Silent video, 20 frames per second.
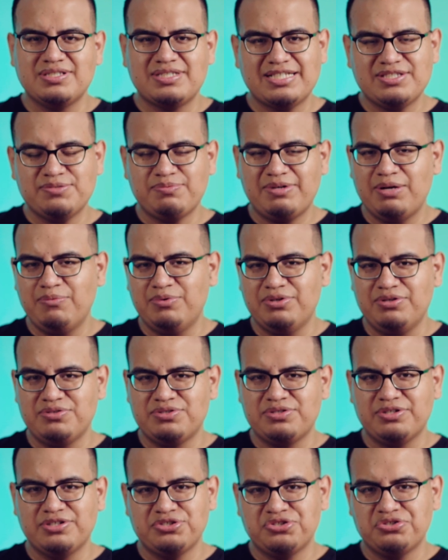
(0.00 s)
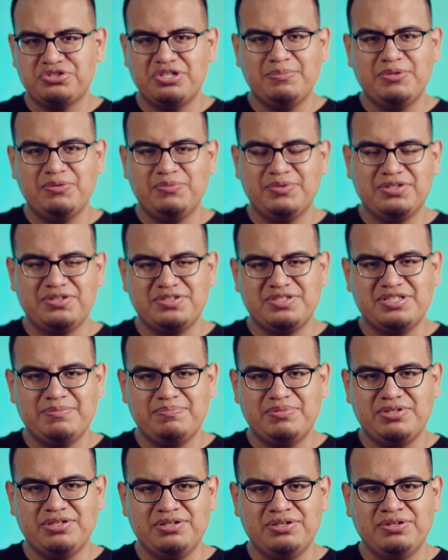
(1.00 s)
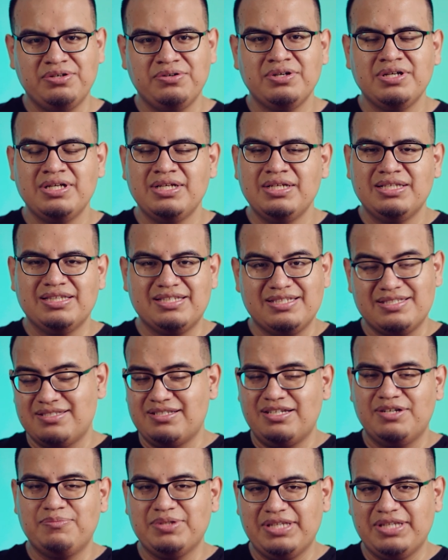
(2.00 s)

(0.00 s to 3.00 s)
That's why when you start streaming with your CPU, this is done with